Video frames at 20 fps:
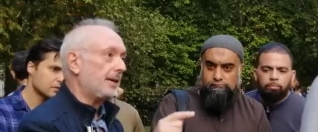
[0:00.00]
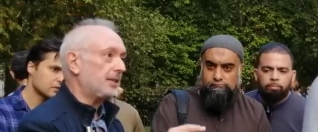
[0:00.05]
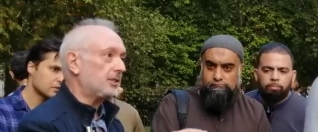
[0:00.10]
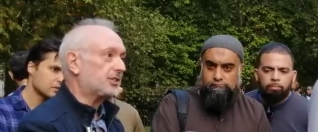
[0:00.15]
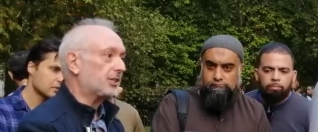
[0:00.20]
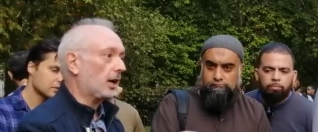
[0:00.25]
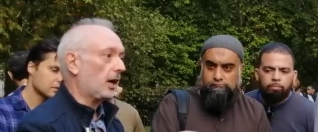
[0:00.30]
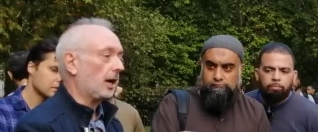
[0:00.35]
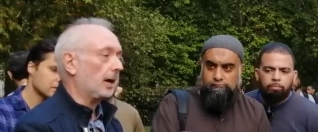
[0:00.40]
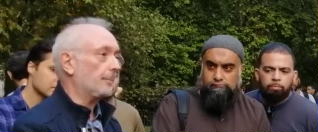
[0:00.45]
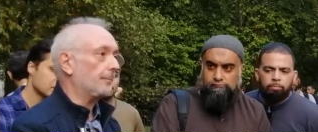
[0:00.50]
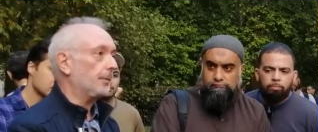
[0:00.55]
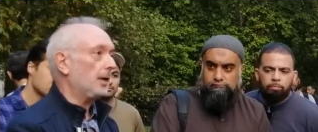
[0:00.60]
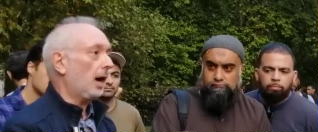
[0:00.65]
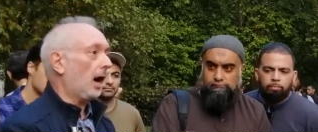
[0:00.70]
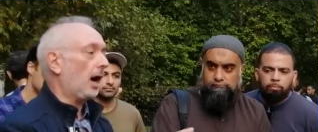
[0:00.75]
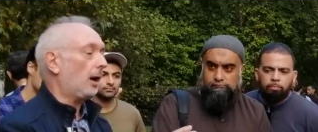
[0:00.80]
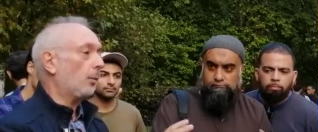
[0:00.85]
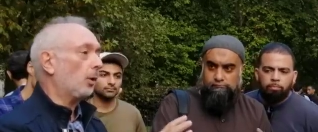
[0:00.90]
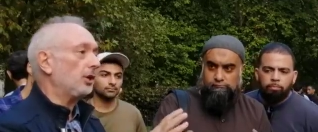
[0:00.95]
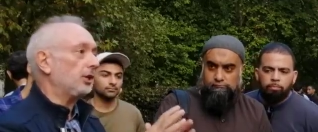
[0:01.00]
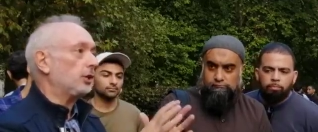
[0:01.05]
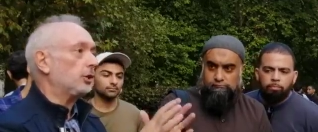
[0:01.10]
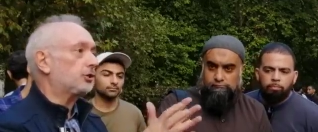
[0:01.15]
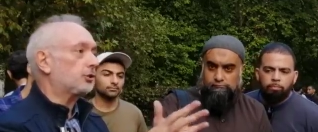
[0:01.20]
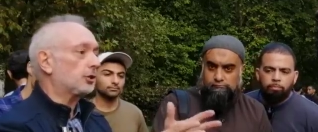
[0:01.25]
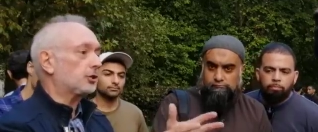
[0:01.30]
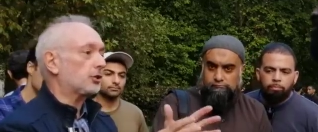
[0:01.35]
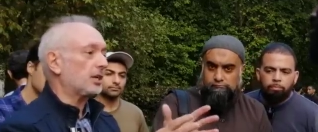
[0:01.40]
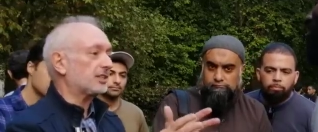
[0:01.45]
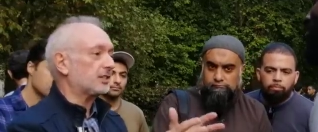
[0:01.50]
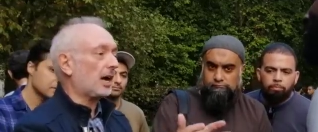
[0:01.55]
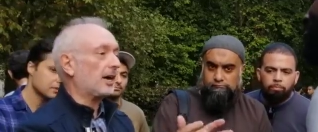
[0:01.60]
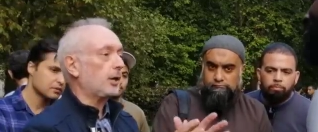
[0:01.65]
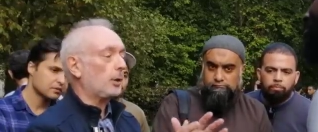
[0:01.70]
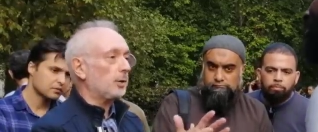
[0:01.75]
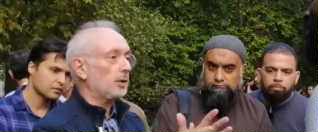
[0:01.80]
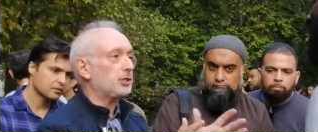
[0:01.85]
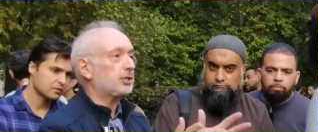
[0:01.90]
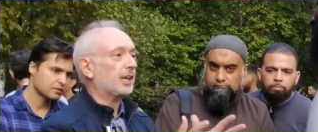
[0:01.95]
Speaker 1: meantime, I want you to address,
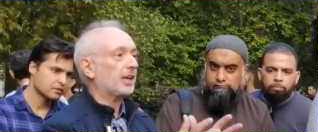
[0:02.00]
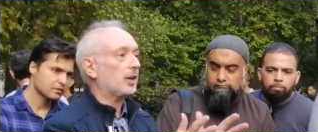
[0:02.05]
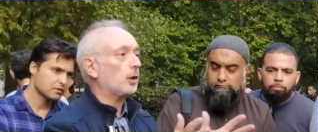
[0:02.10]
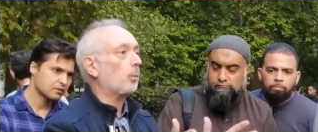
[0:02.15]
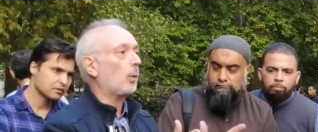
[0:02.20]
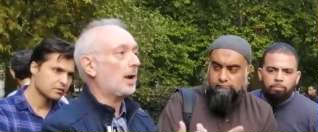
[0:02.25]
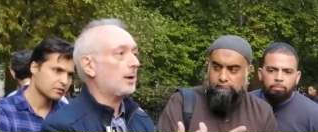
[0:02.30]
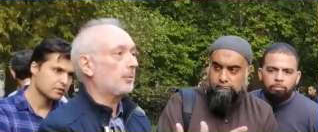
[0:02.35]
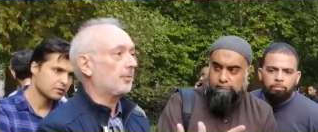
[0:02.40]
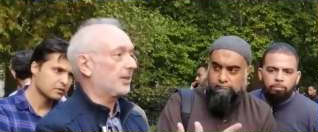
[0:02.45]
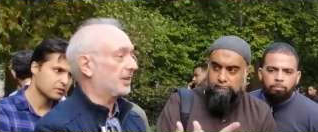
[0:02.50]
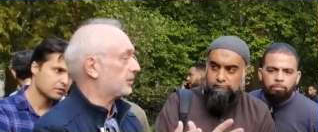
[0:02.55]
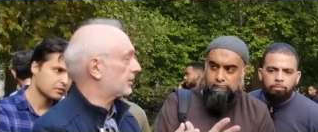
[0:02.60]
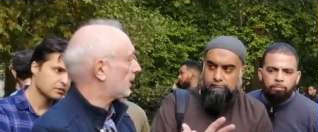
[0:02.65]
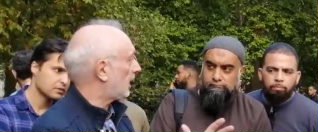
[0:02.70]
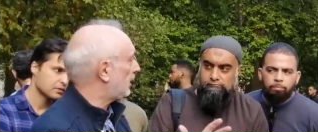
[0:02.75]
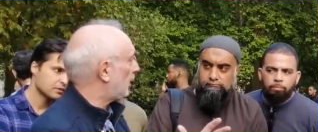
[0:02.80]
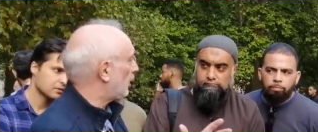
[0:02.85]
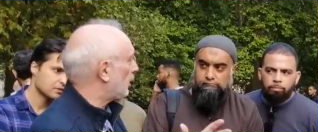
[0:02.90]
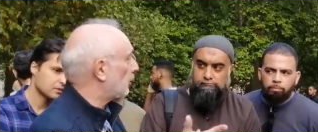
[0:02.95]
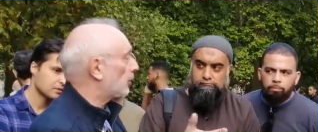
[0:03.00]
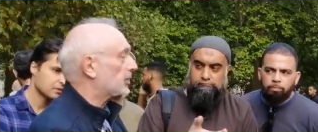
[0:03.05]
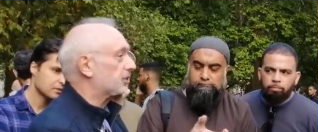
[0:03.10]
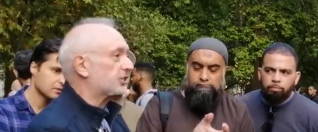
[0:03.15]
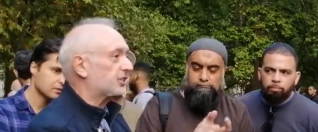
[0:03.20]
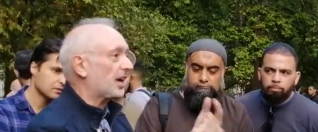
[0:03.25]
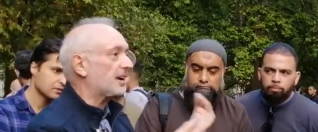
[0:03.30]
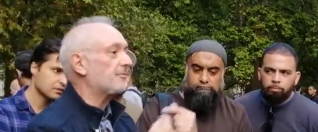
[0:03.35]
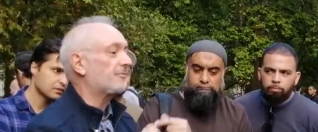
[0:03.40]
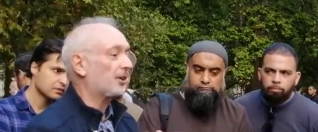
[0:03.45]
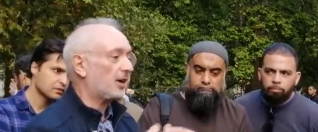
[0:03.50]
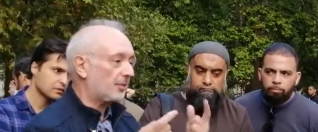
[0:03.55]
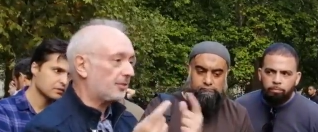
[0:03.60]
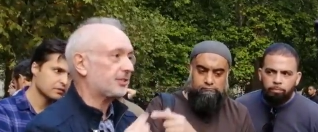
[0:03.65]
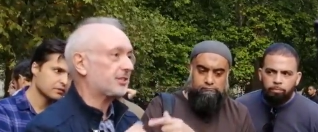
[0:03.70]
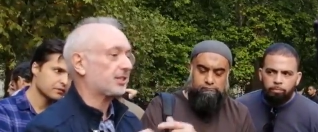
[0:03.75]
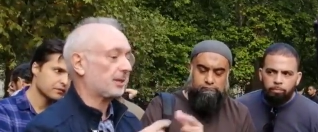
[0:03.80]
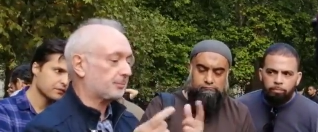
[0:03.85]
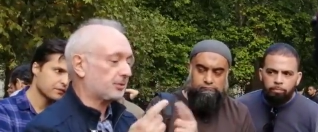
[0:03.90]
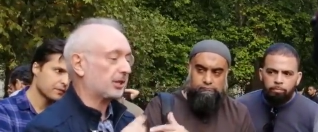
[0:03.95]
I don't want you to get away with this, because I know you want to
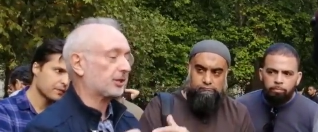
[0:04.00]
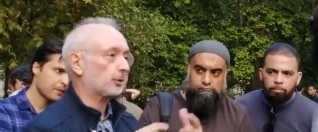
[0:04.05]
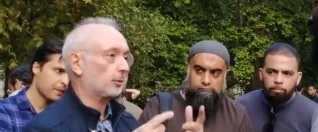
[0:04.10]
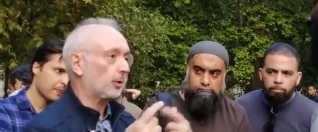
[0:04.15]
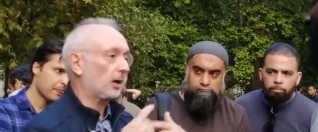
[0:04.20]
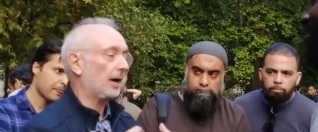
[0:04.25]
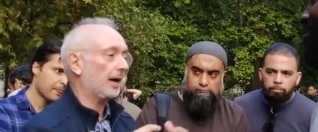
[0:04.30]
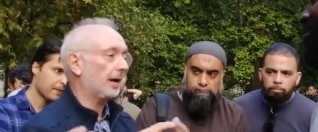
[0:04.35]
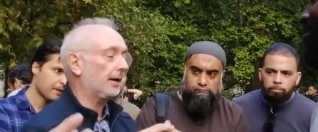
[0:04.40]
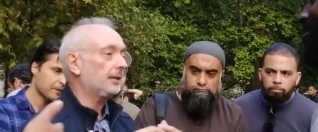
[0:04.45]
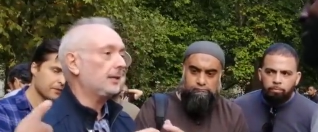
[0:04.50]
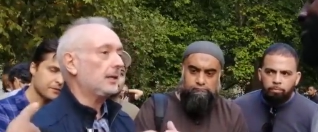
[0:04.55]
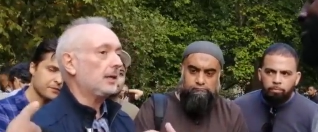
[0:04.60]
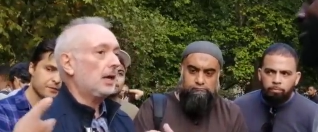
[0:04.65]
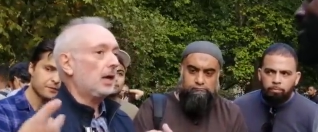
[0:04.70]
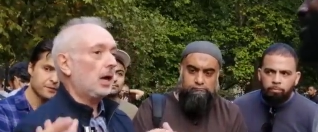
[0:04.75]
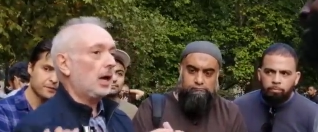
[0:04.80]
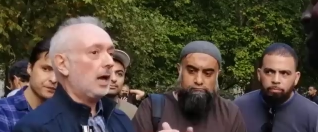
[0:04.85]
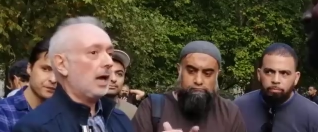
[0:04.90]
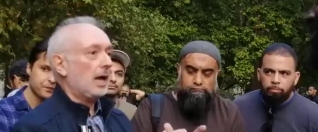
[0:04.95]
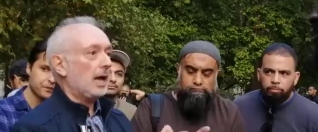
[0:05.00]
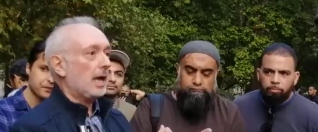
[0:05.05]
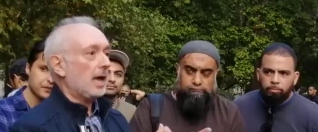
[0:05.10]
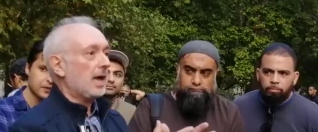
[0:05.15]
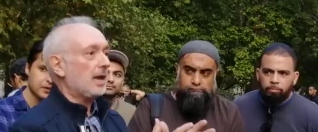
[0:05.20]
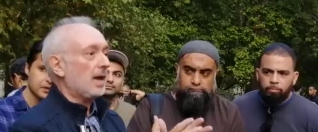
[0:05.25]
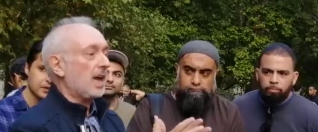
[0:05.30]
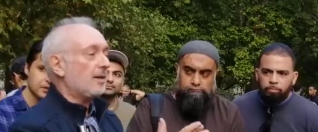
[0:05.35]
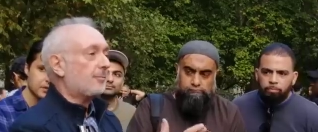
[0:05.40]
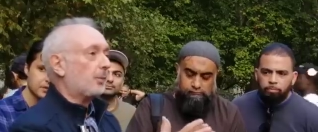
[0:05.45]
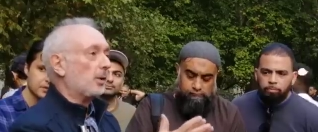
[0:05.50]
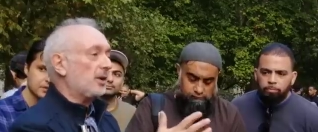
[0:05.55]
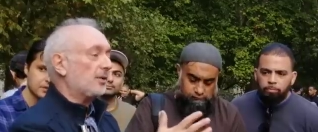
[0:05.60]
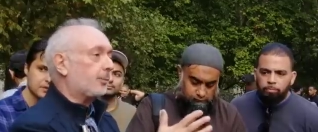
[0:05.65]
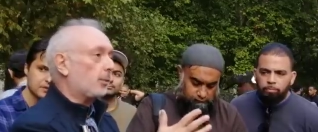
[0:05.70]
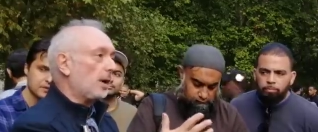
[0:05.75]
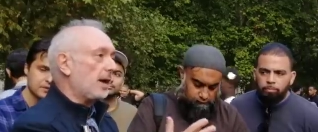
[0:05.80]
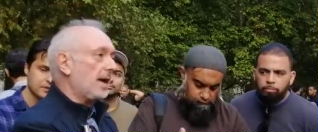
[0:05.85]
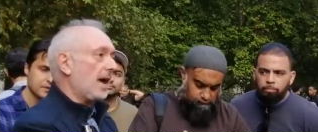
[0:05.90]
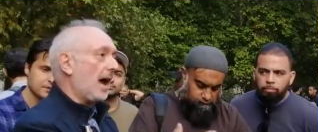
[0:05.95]
divert the subject away. If,
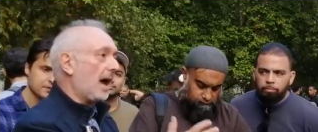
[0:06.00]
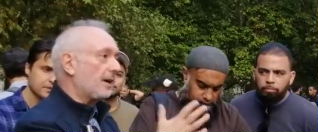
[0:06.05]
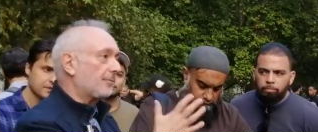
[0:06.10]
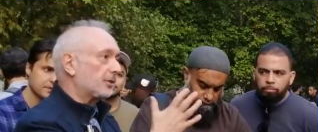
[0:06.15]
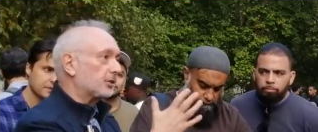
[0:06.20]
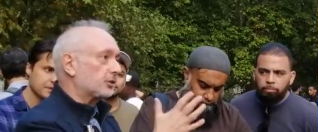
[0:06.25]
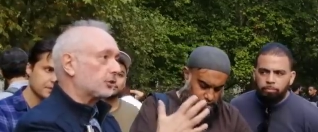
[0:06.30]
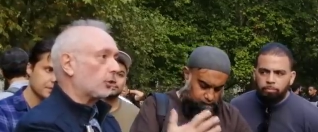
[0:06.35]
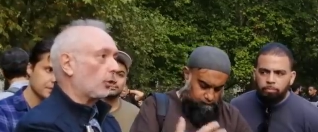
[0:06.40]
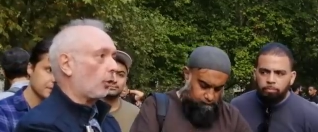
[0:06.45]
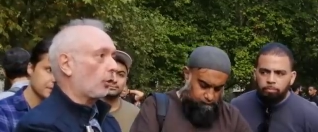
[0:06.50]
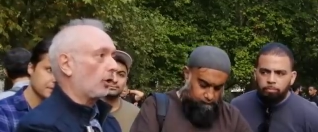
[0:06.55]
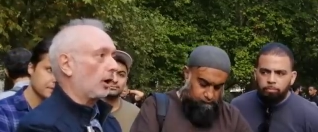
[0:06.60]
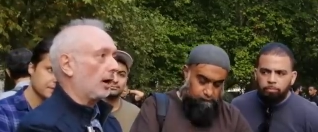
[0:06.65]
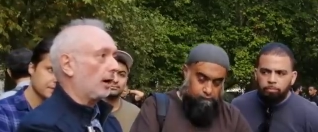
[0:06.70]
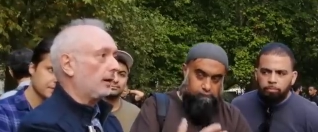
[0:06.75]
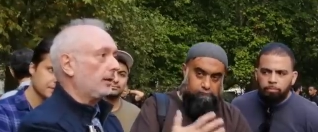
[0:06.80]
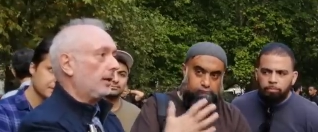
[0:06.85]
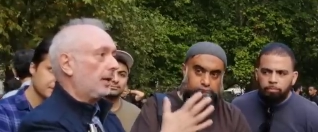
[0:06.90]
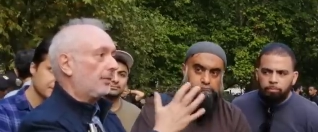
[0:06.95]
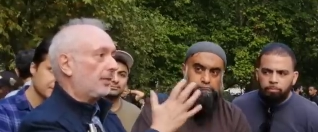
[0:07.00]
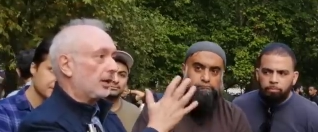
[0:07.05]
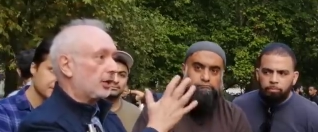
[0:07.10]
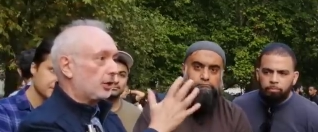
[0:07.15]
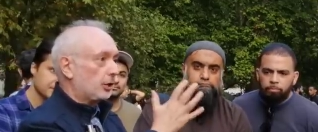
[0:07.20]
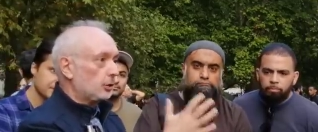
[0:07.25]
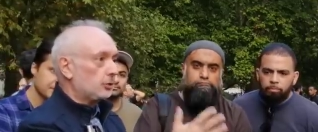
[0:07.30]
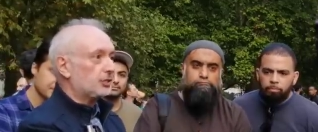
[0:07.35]
if, we have the Torah right. that